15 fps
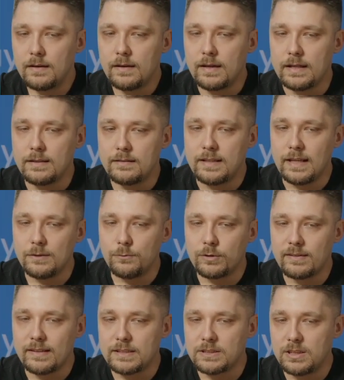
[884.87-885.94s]
And then
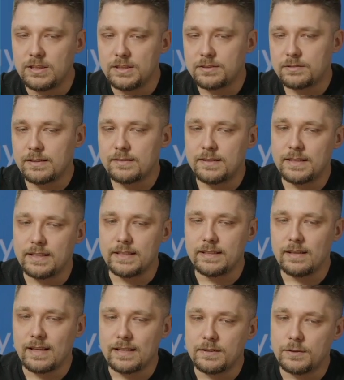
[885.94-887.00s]
what's actually interesting, in
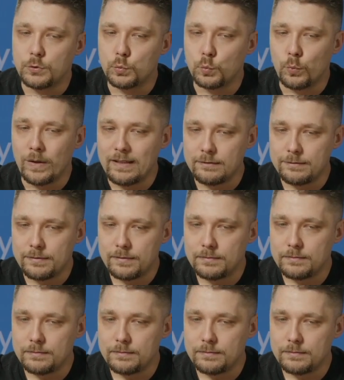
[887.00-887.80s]
line 12,